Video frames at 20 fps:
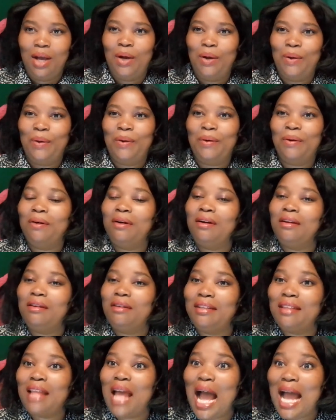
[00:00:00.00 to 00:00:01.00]
or
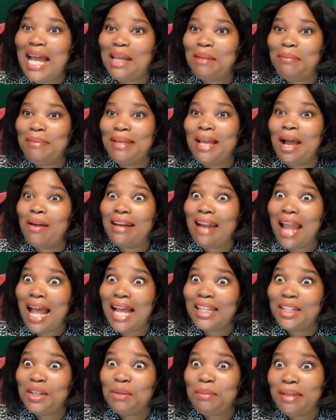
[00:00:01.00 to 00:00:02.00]
I'd
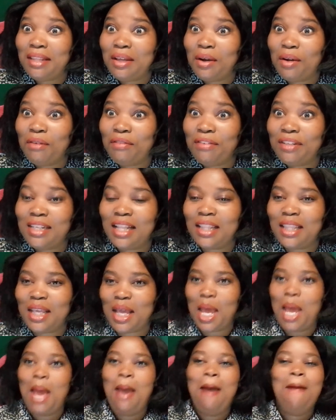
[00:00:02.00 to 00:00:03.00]
like to be the official there,
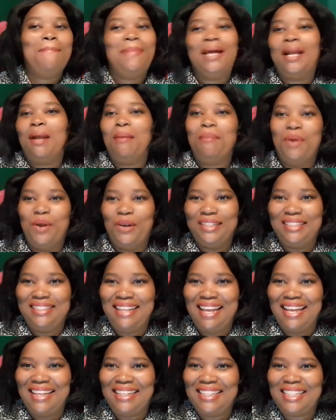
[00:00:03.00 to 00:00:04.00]
but I'm not
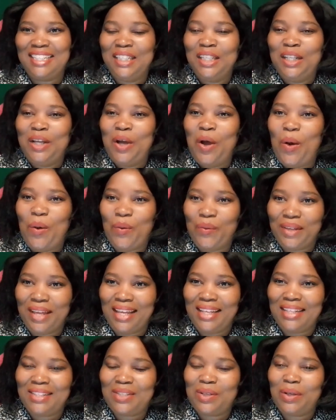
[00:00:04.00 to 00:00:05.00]
yet.
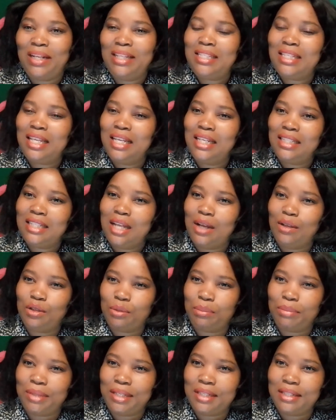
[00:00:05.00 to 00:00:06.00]
Okay, so let's get down to
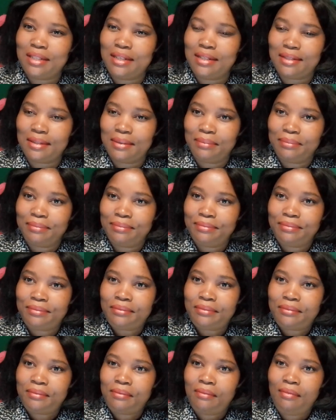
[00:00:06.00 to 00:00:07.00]
business.
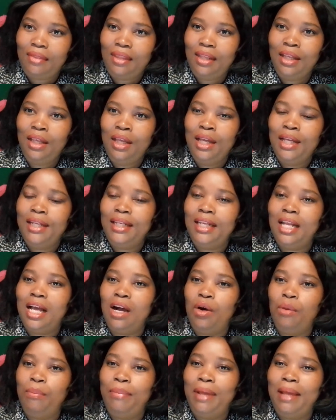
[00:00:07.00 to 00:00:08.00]

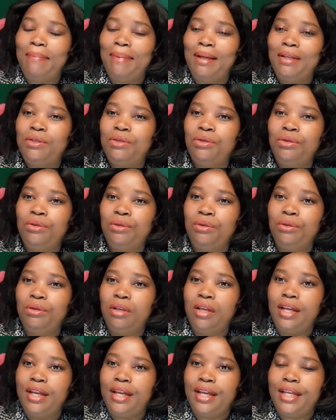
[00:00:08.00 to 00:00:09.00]
Now, paper 2,
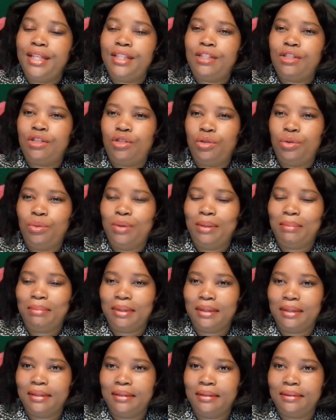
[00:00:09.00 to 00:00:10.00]
it's
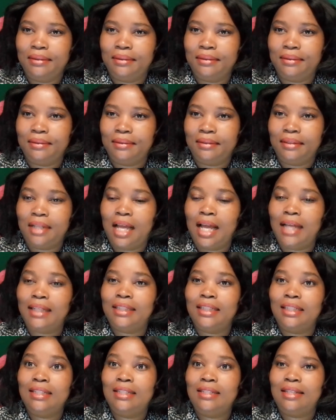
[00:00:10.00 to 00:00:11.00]
doable. Now, I
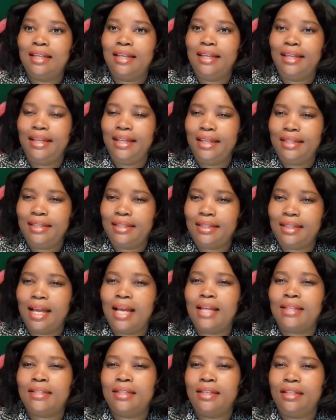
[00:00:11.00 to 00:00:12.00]
didn't say easy,
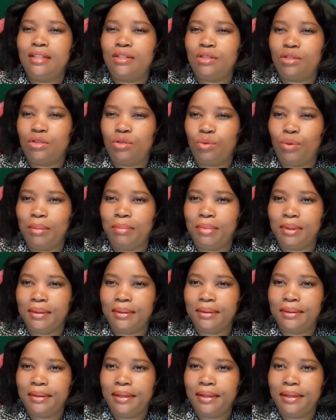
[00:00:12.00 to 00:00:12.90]
I said it's doable.